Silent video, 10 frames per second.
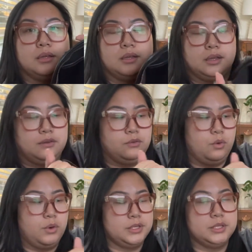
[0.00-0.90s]
And of
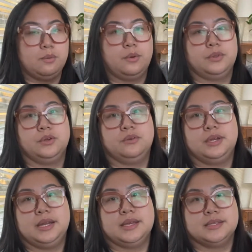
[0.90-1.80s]
course the one with the
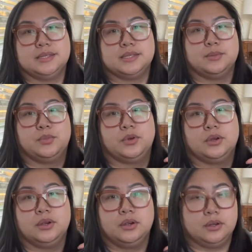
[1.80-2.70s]
Creed has a zipper.